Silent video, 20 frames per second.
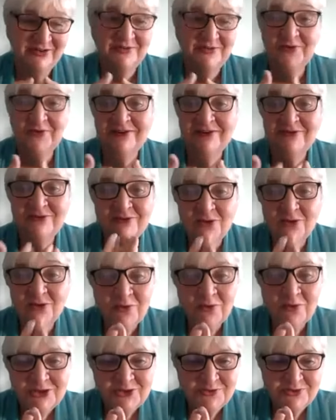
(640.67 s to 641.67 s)
I'm grateful for
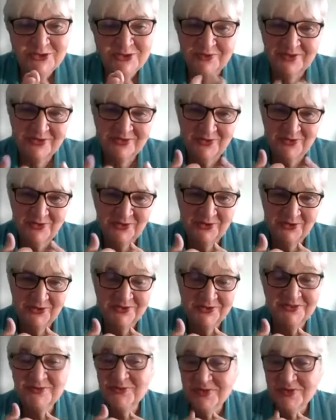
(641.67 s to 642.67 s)
what you do in the
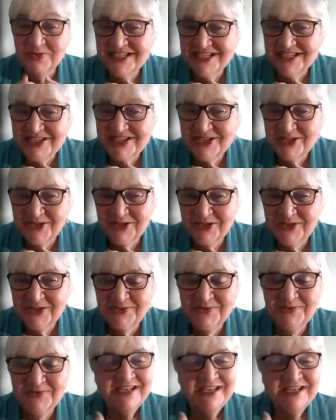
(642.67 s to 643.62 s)
world, which is true.